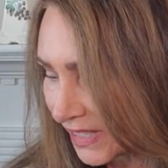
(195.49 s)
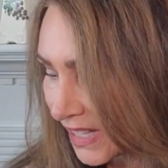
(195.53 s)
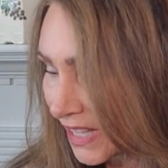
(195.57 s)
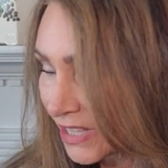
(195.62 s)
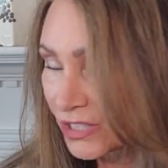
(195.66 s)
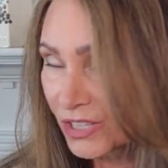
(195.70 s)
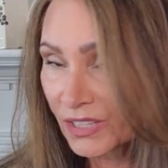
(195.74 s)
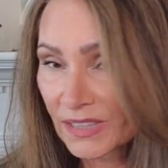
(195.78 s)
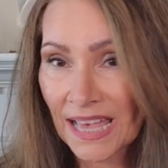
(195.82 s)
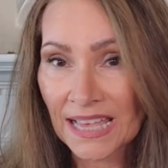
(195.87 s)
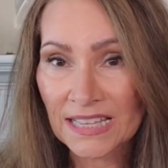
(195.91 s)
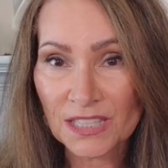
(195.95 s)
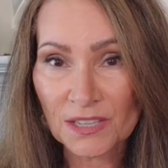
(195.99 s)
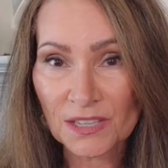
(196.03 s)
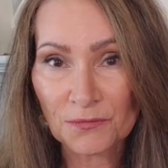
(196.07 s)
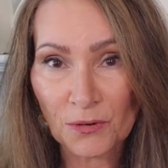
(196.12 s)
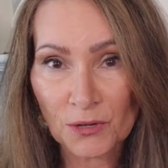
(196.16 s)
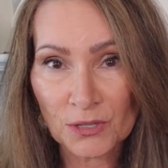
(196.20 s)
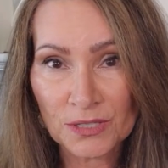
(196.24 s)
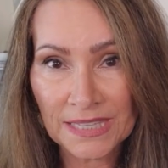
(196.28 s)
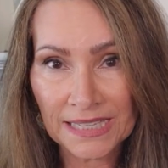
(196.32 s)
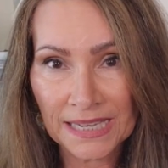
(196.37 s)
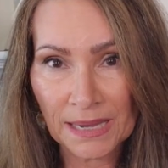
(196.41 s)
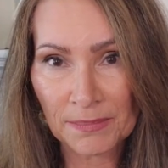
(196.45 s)
So that's the
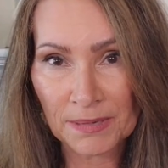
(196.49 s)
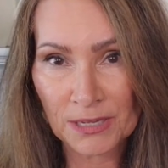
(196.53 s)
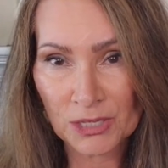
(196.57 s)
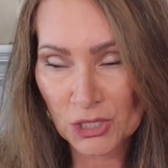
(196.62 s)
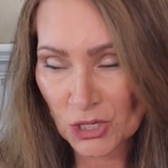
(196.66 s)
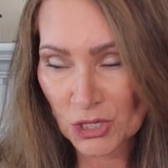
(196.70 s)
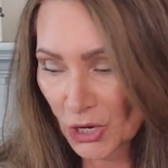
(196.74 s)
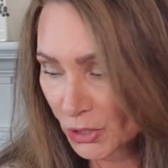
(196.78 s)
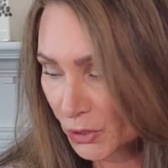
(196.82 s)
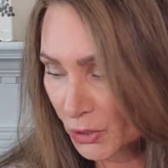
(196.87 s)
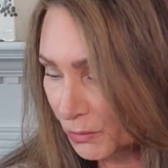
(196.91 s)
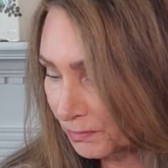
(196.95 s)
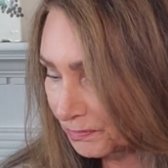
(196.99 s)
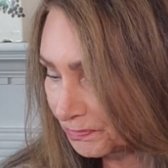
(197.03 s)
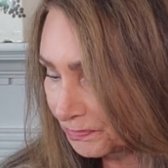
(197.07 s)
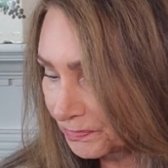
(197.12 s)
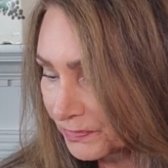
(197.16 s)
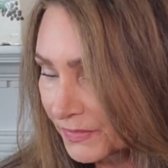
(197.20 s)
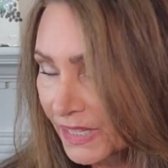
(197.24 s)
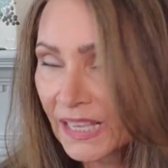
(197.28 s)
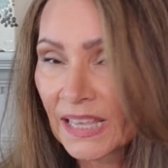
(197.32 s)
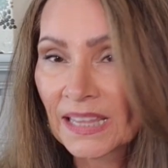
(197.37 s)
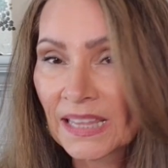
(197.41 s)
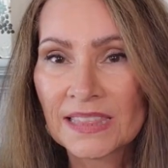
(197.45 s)
first thing I'm going to show you.
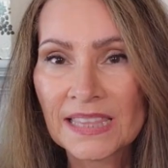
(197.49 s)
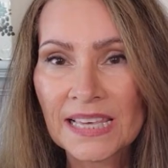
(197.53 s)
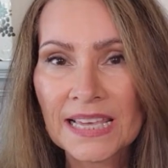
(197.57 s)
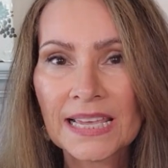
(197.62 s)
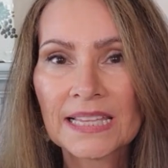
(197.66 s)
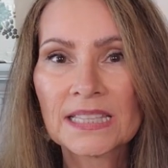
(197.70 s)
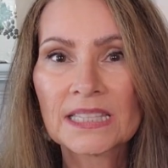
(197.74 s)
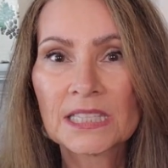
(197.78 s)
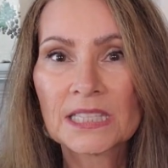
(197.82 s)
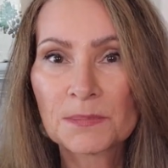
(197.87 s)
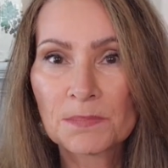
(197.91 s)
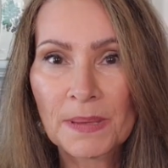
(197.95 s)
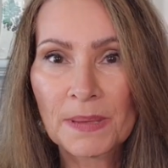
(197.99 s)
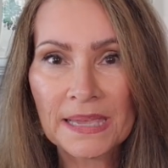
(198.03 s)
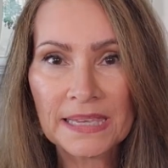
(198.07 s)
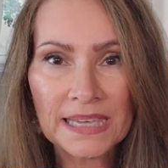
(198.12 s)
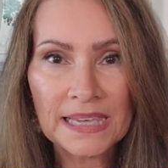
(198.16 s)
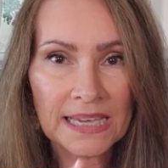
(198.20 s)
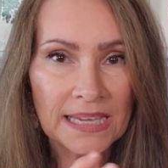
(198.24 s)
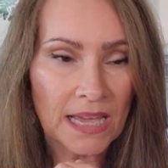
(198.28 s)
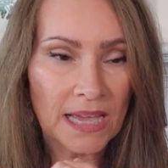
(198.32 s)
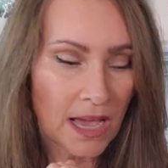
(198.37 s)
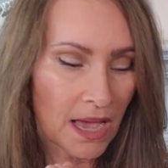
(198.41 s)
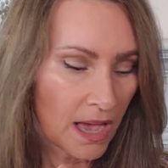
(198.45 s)
Then,
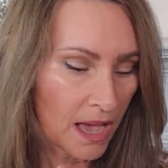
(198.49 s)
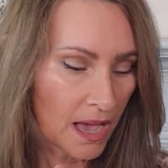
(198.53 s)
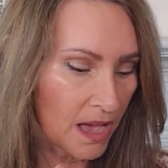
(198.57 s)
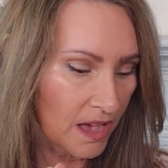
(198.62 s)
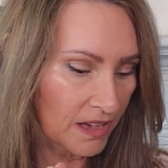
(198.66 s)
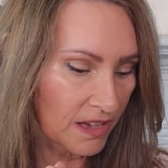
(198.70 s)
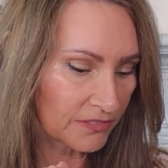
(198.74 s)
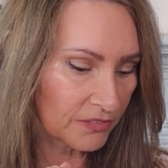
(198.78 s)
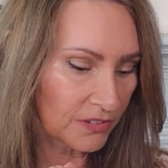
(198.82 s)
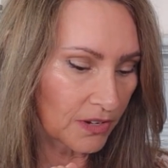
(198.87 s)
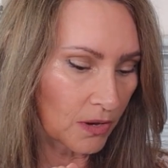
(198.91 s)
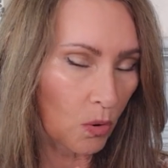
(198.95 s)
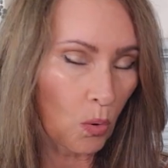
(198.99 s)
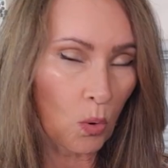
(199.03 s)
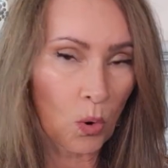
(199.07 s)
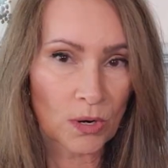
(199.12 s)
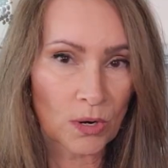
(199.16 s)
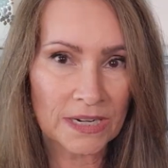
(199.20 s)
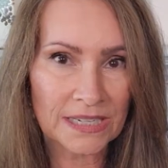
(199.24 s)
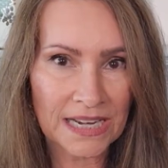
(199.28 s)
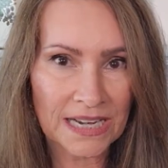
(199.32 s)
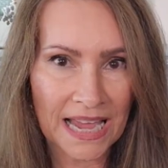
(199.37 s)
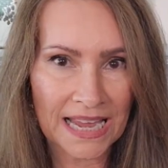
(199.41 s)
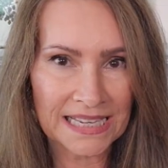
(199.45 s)
speaking of
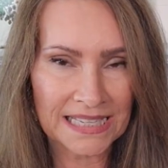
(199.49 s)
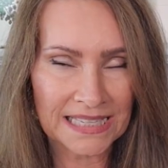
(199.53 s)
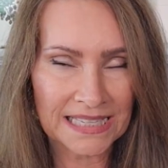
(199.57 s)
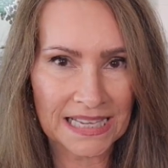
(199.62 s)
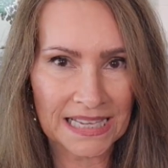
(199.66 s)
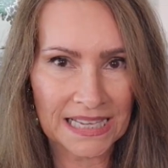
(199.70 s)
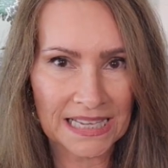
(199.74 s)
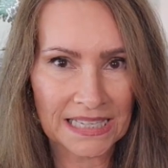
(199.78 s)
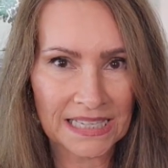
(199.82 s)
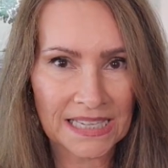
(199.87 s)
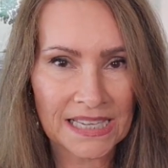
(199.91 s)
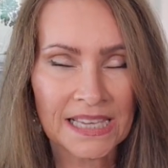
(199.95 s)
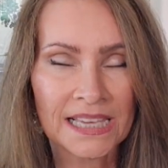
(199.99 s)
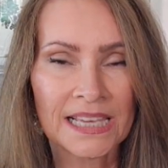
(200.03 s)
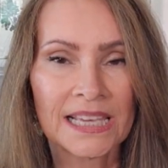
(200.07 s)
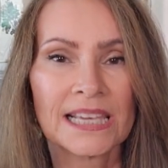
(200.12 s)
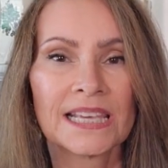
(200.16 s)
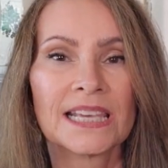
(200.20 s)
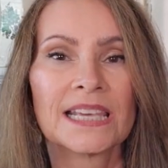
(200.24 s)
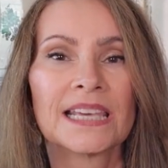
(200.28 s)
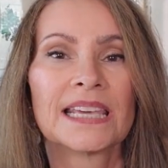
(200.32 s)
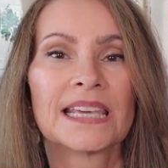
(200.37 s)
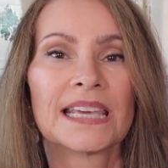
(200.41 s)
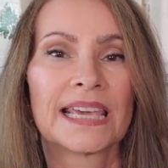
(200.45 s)
organizing
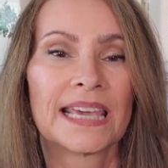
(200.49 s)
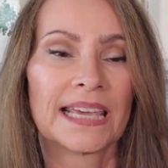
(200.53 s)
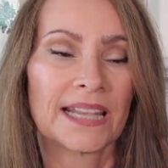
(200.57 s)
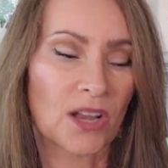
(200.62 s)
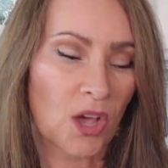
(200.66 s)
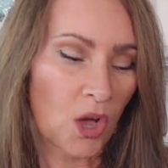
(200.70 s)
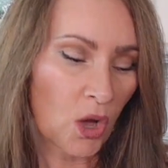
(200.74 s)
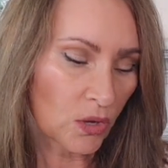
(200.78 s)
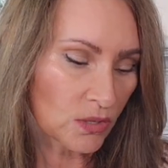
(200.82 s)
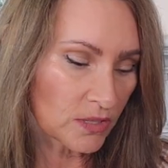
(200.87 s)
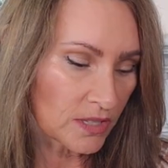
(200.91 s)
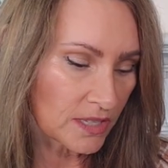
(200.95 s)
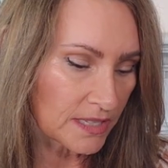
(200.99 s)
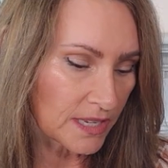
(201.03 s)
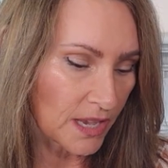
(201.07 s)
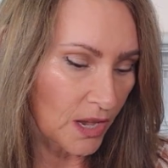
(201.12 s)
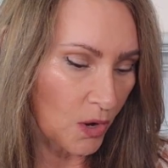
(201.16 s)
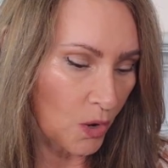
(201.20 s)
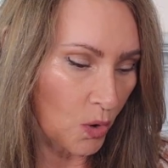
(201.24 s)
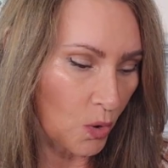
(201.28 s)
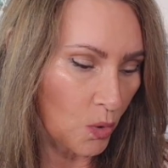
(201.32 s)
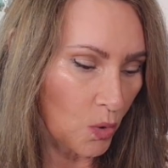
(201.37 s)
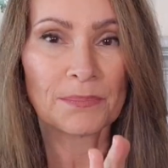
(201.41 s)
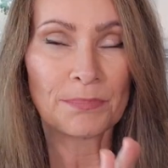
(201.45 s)
and
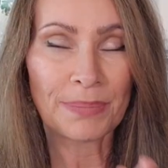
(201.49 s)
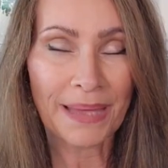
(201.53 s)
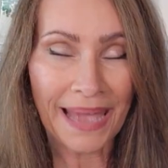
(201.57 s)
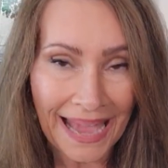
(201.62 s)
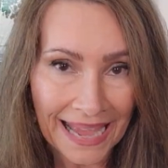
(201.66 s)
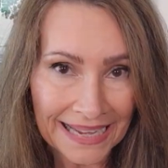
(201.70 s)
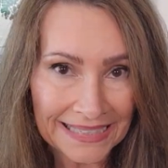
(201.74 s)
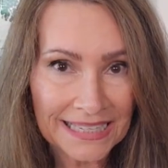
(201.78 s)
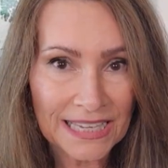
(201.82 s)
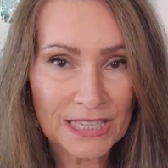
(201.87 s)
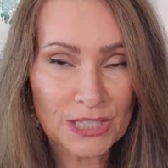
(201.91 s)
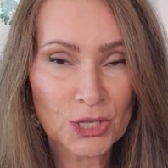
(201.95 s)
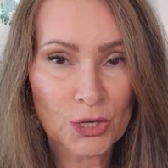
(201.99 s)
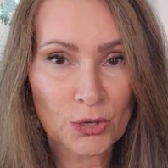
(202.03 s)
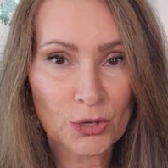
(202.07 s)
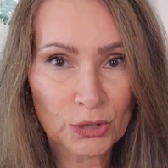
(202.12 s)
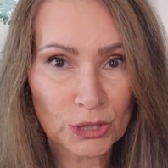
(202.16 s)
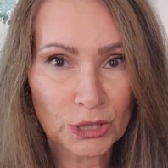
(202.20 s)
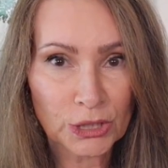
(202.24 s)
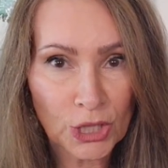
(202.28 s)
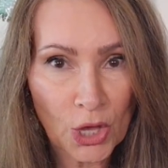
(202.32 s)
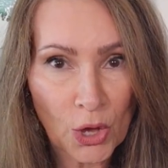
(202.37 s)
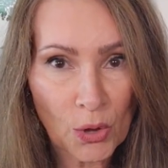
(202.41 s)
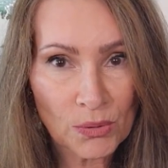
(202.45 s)
also packing your
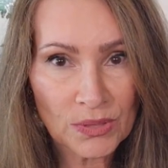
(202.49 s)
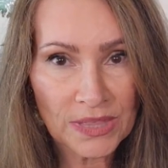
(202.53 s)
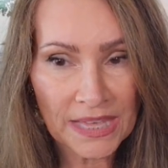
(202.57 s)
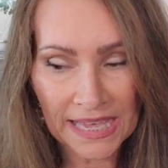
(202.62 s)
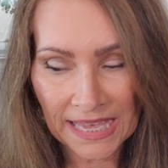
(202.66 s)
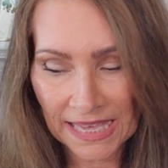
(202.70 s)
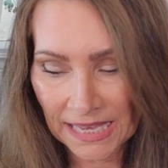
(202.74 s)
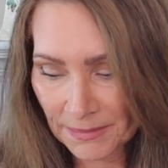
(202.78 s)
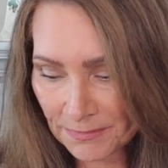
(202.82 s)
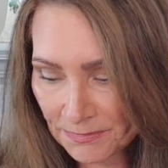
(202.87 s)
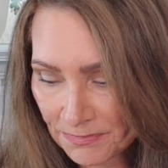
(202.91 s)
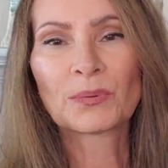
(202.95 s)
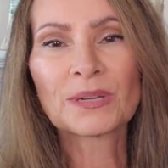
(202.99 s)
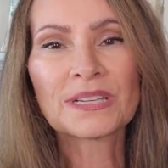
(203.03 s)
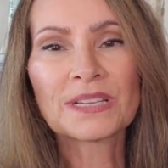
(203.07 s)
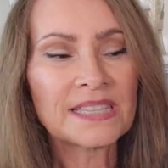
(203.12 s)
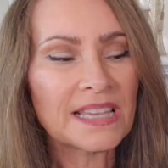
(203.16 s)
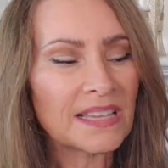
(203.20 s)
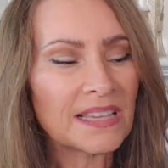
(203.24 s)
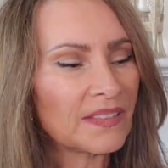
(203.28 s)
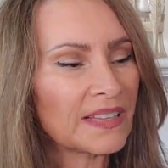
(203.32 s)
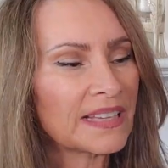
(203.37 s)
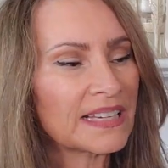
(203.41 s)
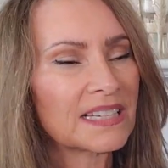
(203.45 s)
clothing, I
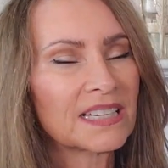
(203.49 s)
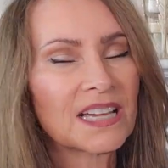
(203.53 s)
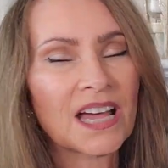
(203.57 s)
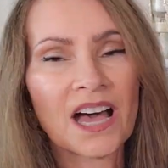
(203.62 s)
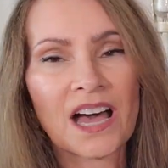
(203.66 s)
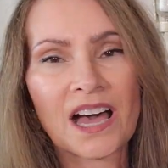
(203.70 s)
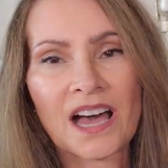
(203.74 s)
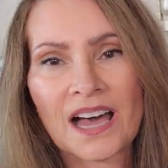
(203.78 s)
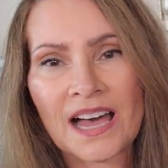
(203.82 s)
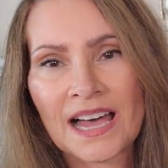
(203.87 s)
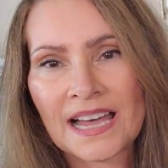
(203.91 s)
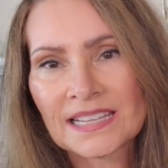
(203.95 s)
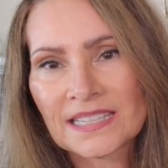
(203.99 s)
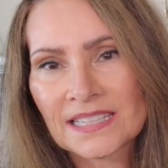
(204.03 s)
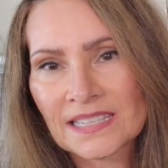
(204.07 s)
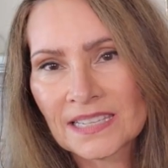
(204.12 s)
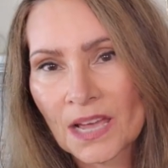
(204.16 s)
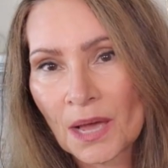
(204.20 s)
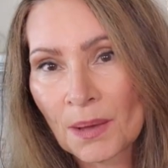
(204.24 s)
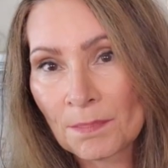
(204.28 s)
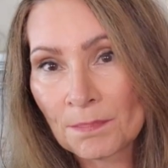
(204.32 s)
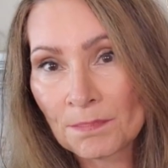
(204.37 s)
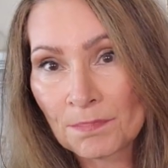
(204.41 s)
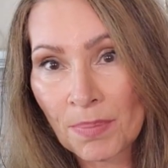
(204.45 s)
recently got
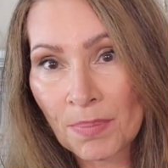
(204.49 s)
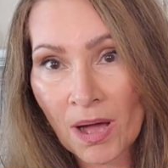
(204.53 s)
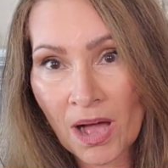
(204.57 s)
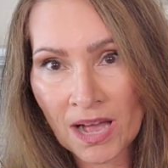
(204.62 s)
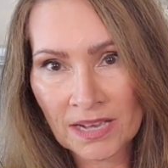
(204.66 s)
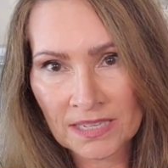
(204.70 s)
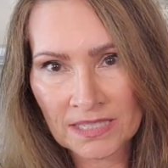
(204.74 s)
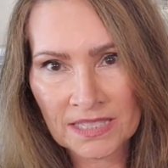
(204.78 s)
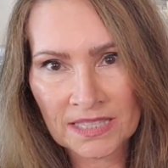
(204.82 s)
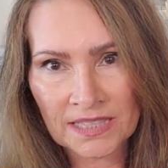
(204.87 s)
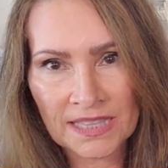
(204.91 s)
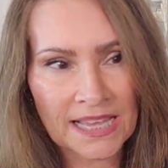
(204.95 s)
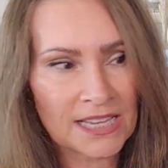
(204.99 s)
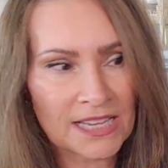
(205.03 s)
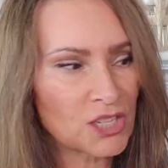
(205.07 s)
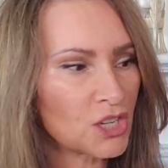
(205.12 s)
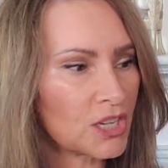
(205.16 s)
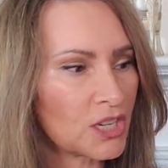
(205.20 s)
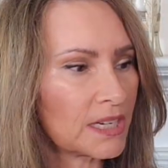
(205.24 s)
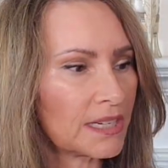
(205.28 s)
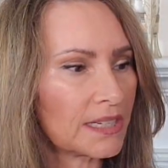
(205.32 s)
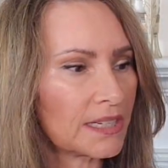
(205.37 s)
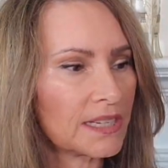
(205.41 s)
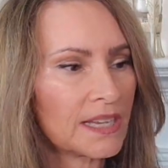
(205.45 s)
a box
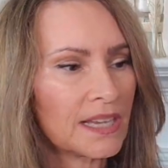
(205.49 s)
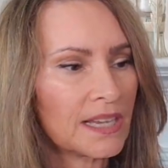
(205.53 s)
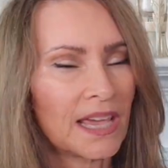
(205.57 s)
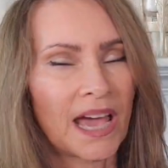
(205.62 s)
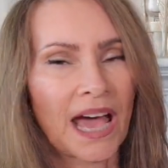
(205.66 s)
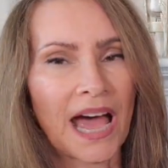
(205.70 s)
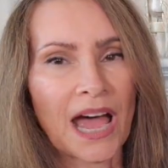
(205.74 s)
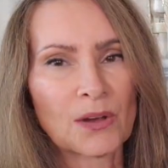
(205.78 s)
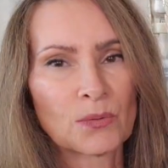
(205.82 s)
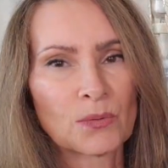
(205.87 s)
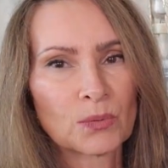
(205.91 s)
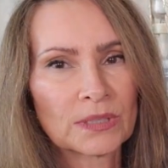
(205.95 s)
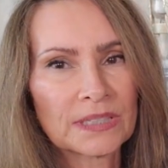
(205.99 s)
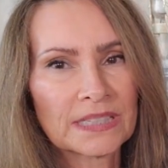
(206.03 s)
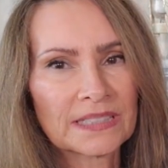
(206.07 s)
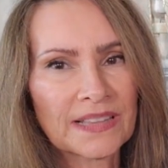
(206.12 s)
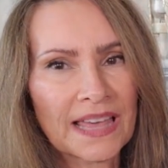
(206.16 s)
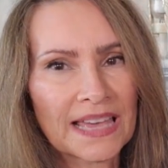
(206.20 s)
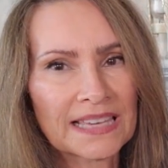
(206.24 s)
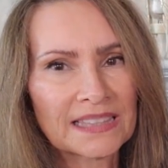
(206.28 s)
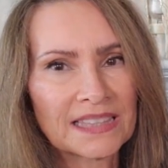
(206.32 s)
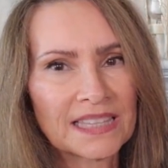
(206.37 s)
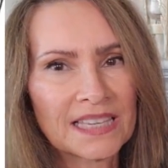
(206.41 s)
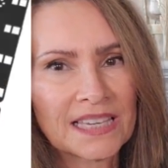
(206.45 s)
legend. I really like